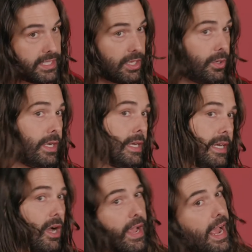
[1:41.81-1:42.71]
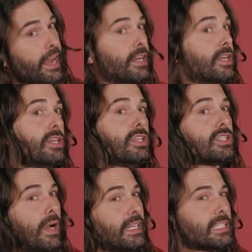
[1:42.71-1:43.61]
So, okay.
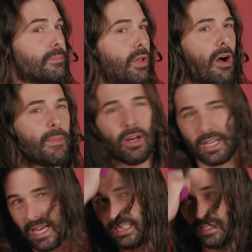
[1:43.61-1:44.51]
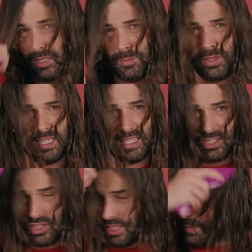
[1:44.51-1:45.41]
So I did some blowout milk, I did some complete
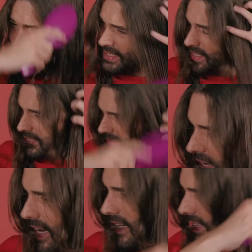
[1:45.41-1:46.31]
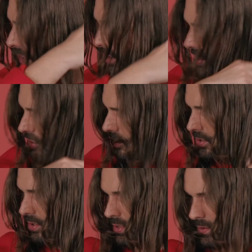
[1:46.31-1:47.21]
conditioning mist, and I think I'll
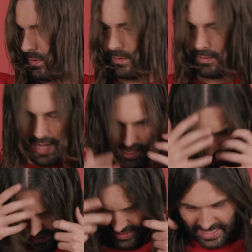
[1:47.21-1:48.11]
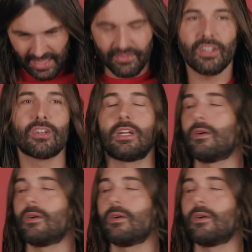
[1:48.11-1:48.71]
do, actually, I think I feel good.